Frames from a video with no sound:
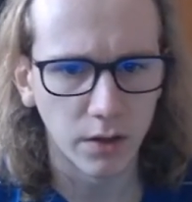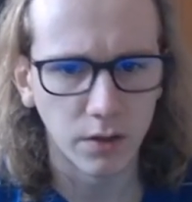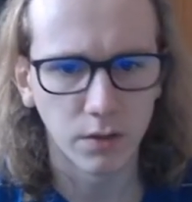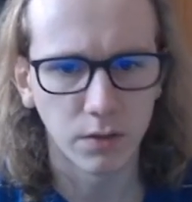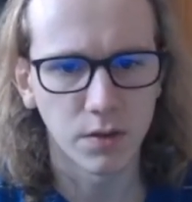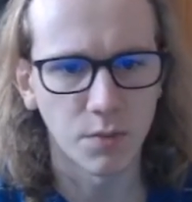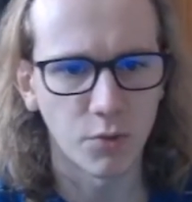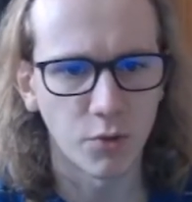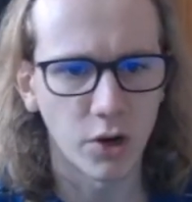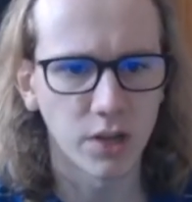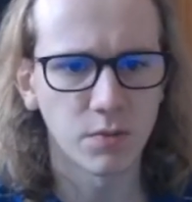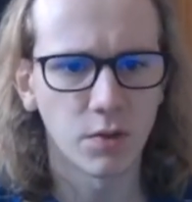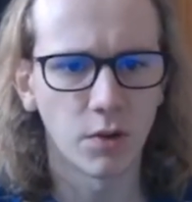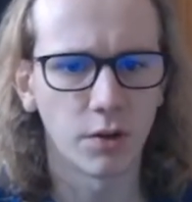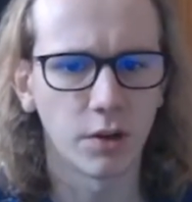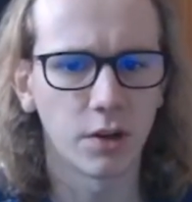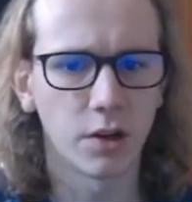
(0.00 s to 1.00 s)
Surprised
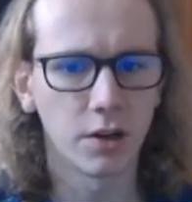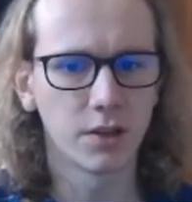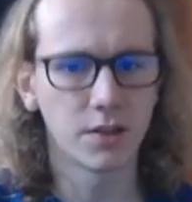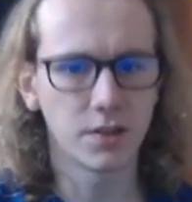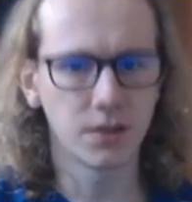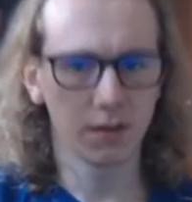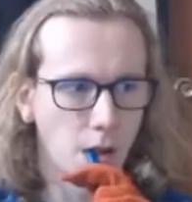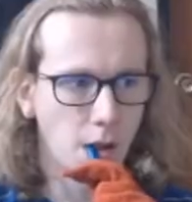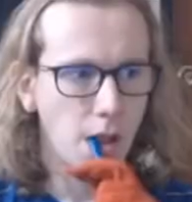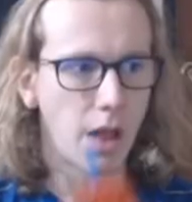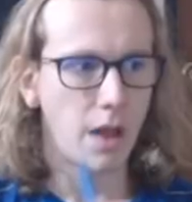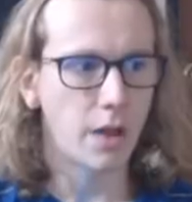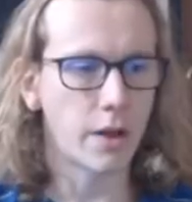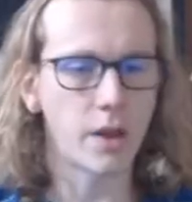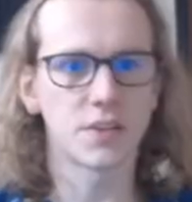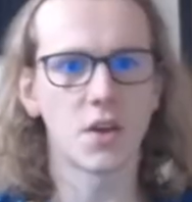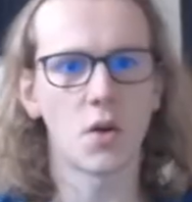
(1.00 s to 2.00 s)
me on the colors.
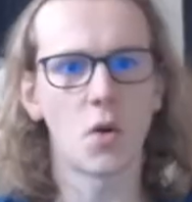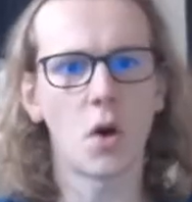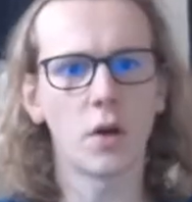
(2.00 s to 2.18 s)
Okay, so